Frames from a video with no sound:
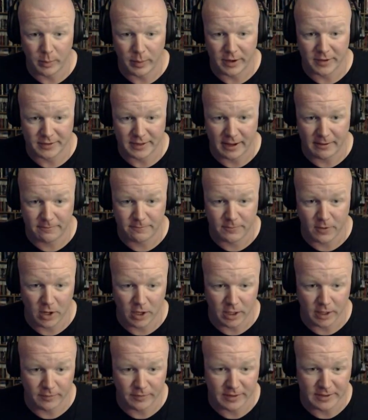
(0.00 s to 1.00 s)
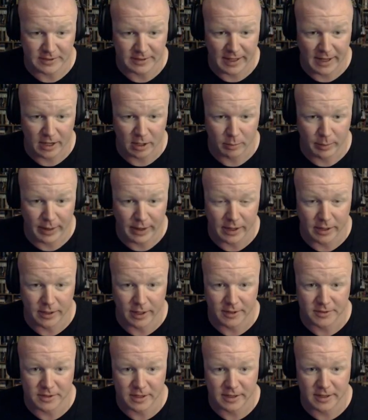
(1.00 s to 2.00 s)
because I've fallen up this ladder about a
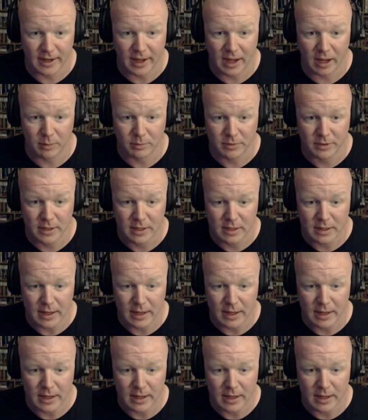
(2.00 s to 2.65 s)
dozen times,